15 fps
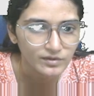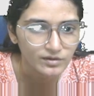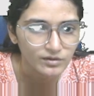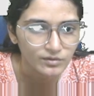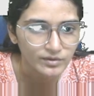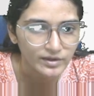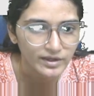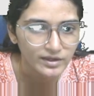
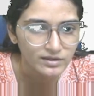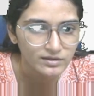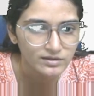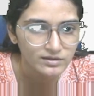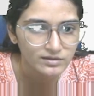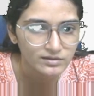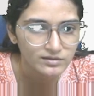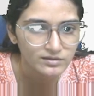Okay,
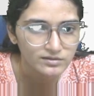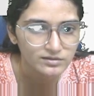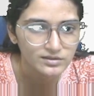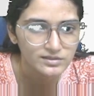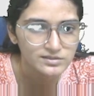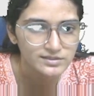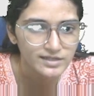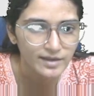
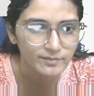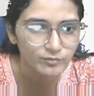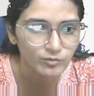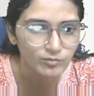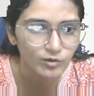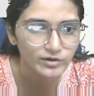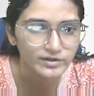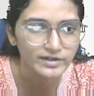this type
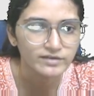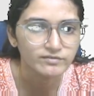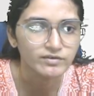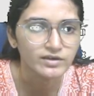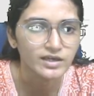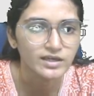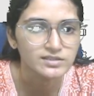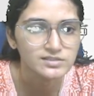of bonding
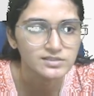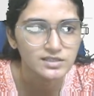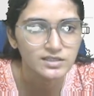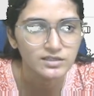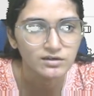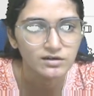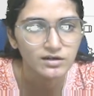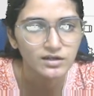we can see
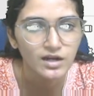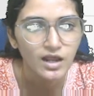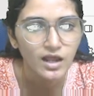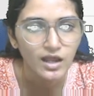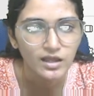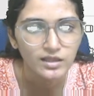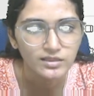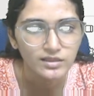here.
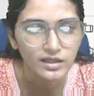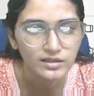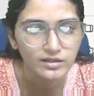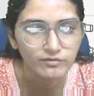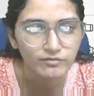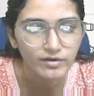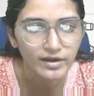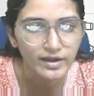Then
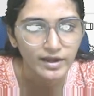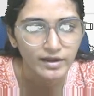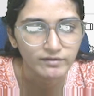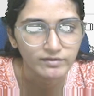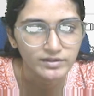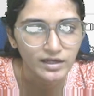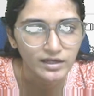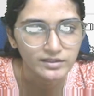if I have
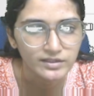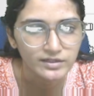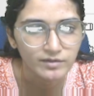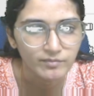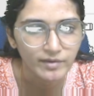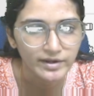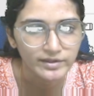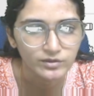another
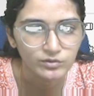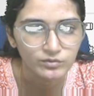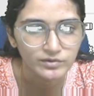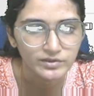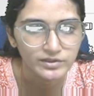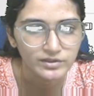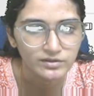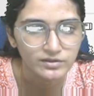amine
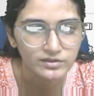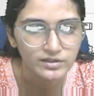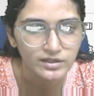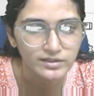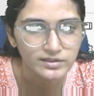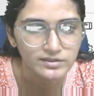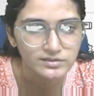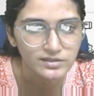over here,
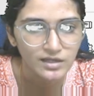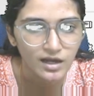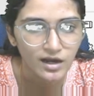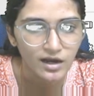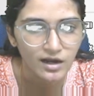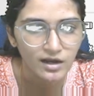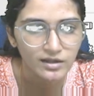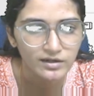that is
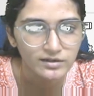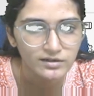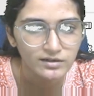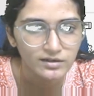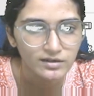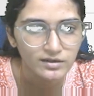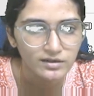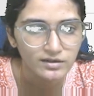R
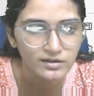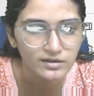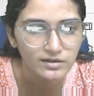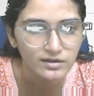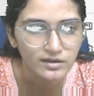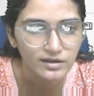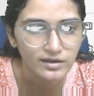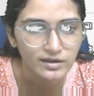
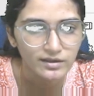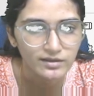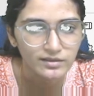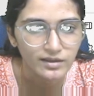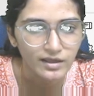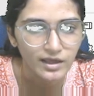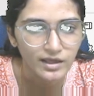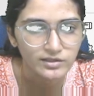and
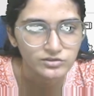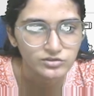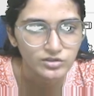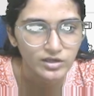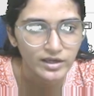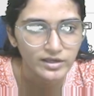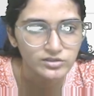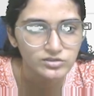
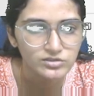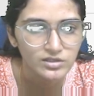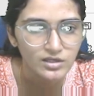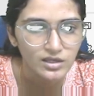HH,